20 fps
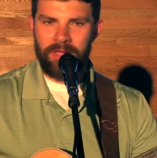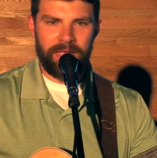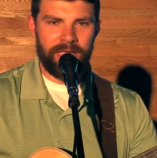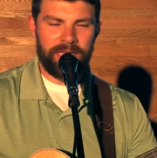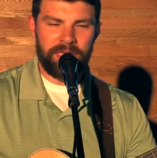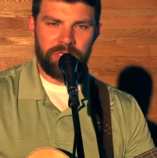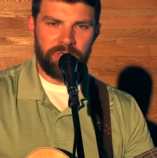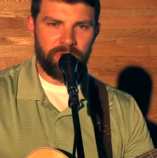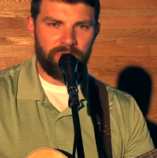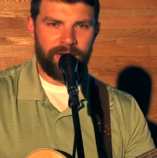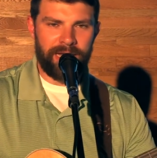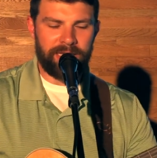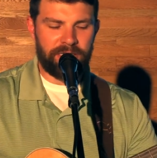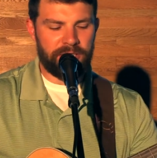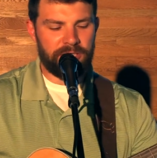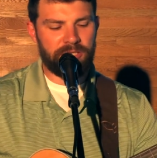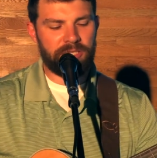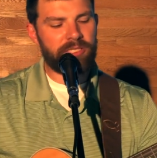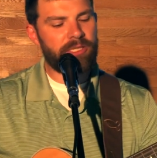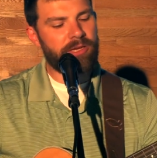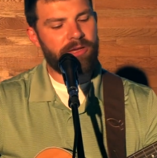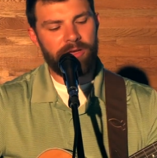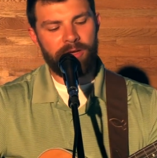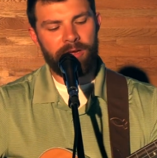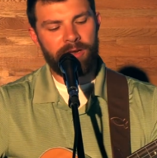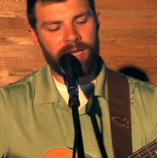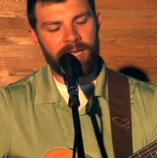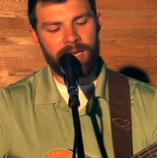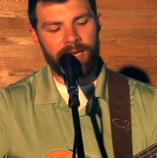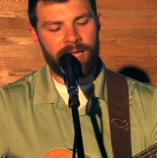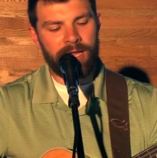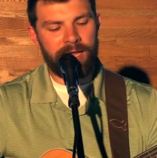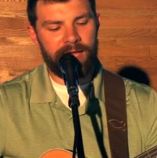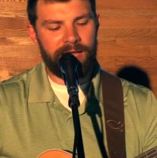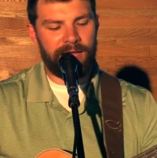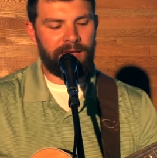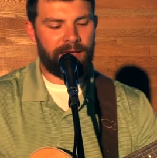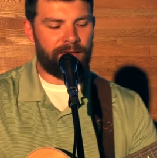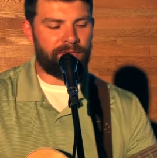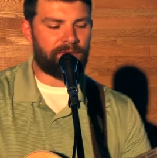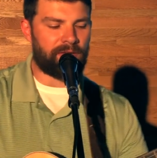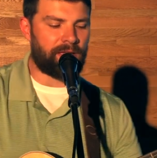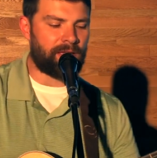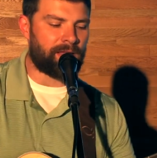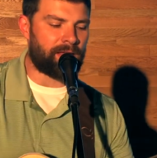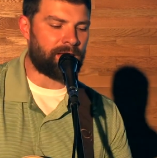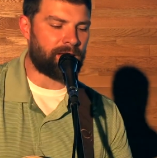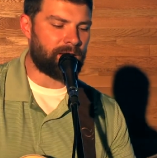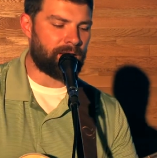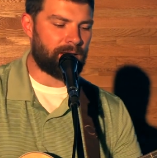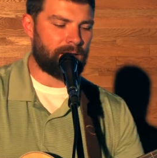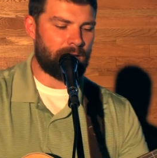is registered in heaven.